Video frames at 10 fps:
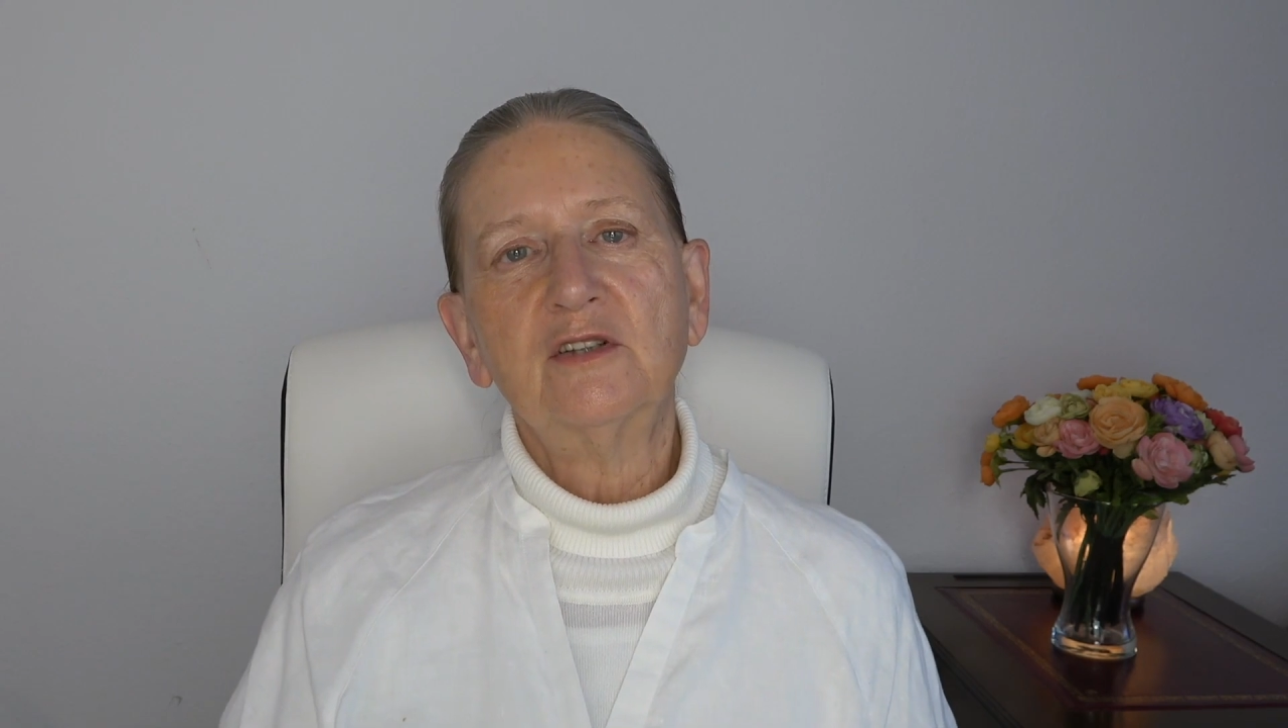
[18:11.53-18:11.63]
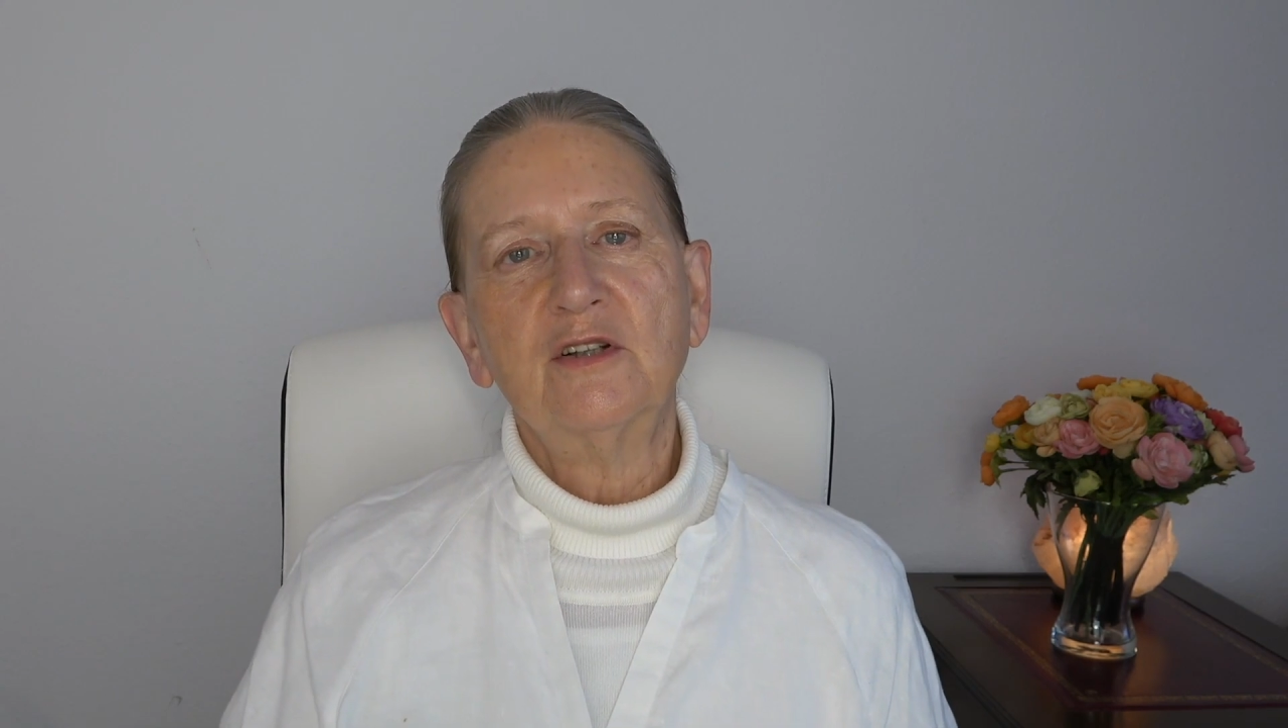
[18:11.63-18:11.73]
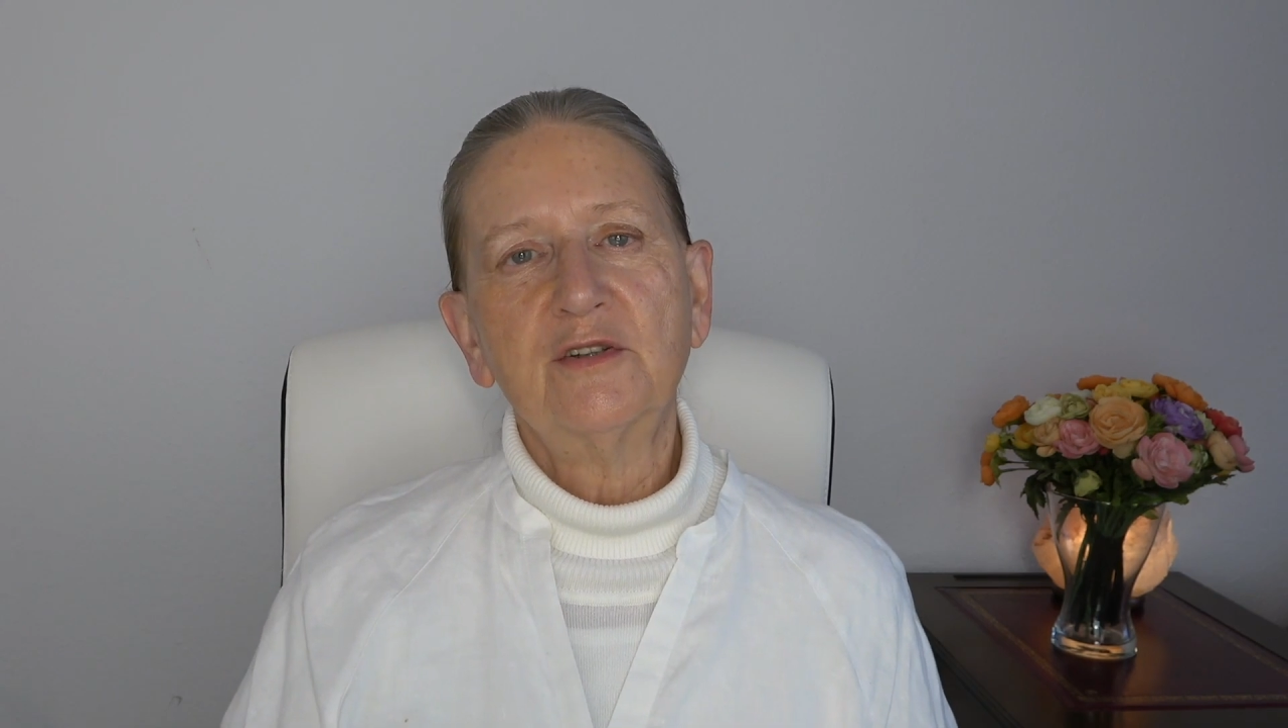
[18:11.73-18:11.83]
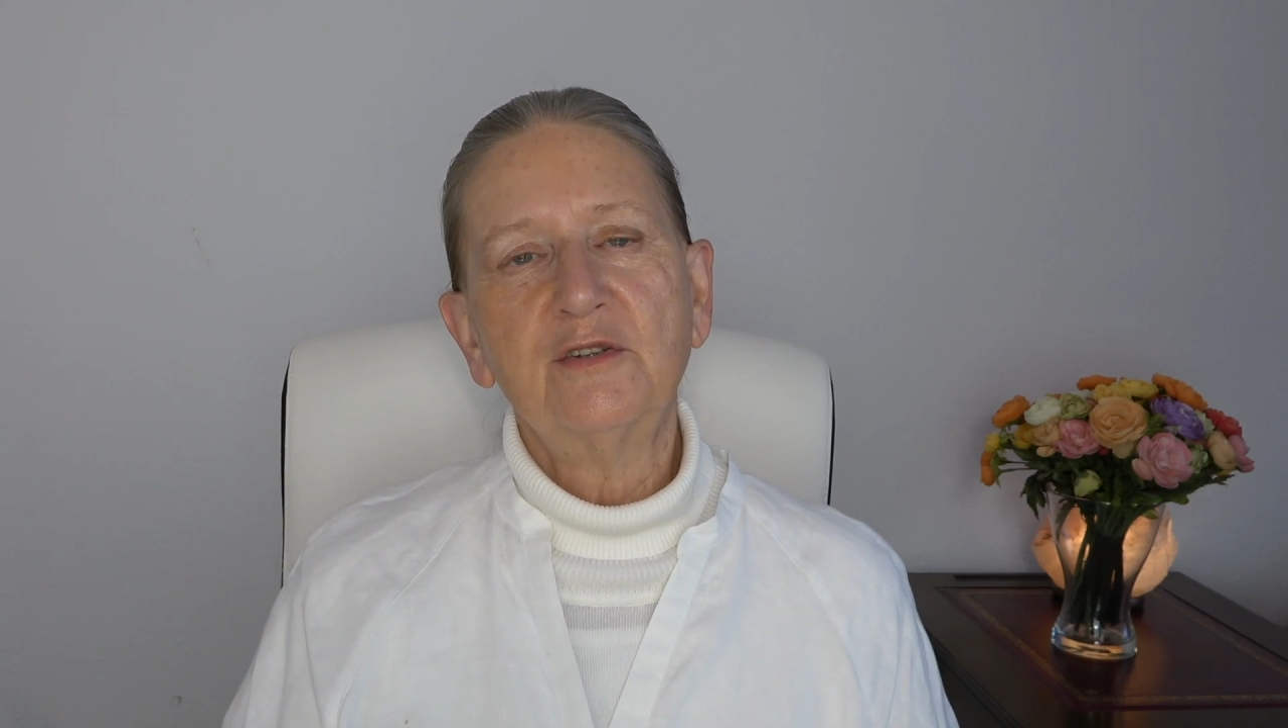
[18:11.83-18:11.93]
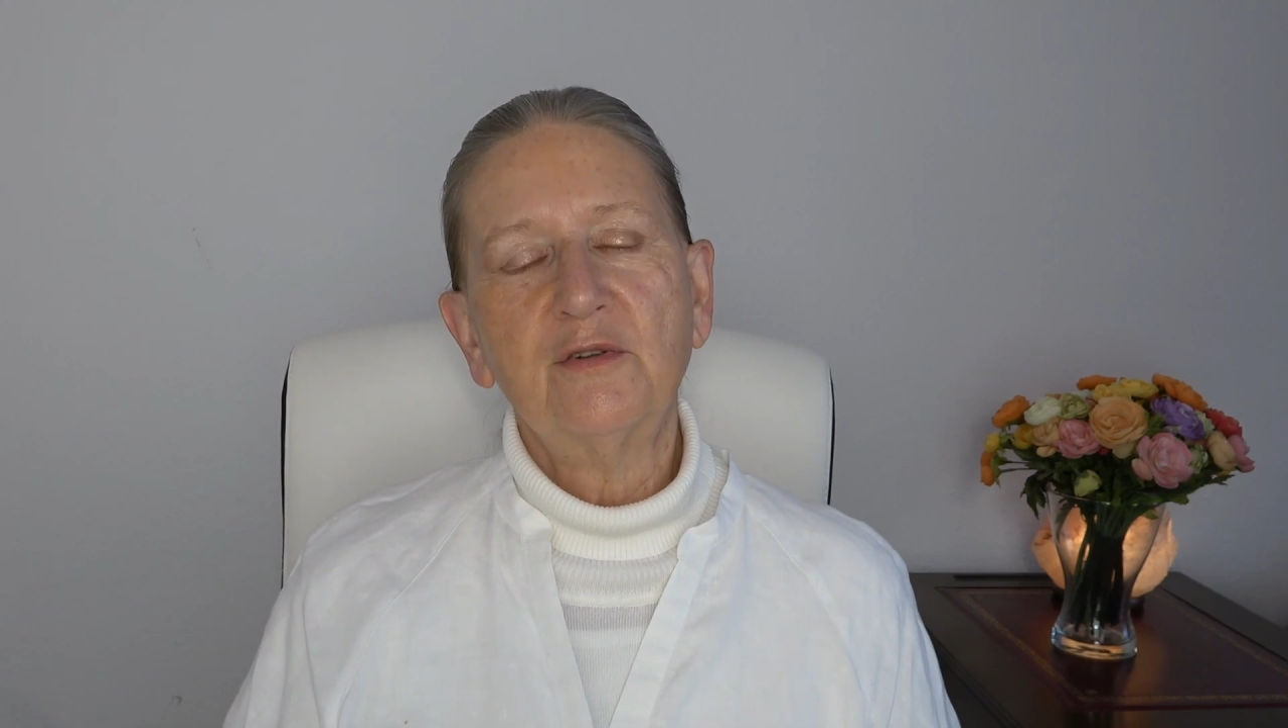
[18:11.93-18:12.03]

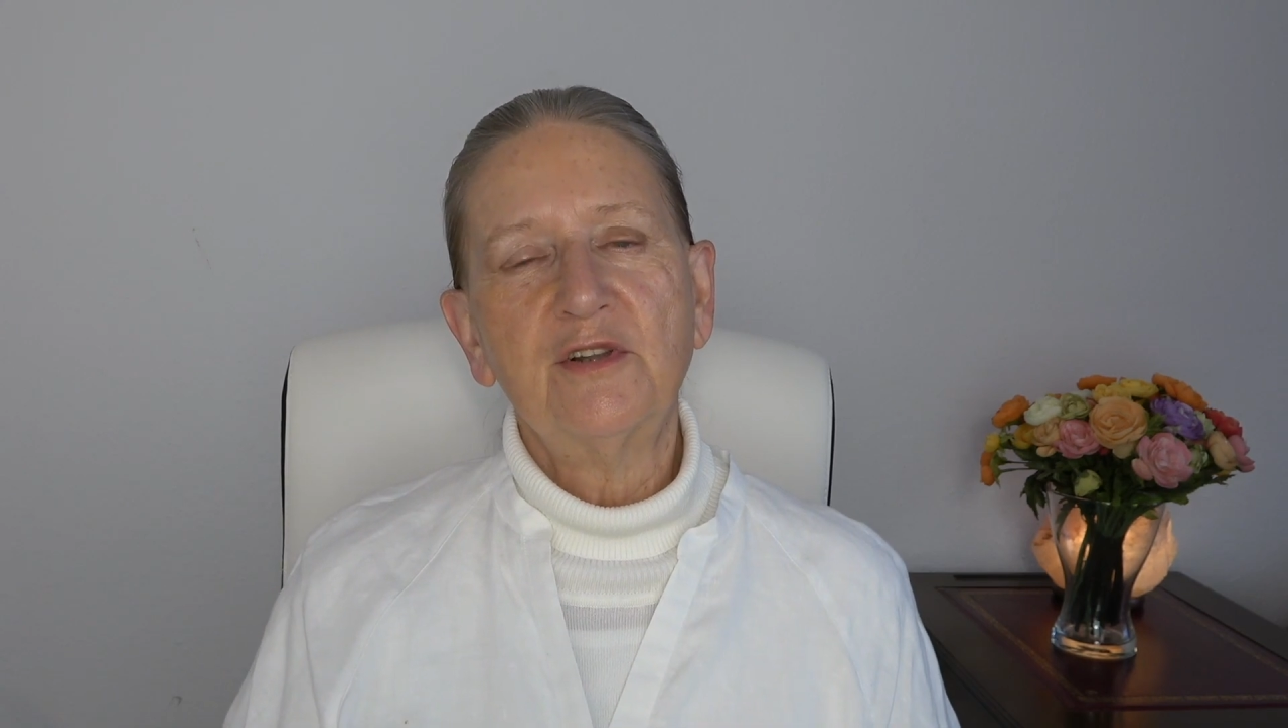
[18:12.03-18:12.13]
through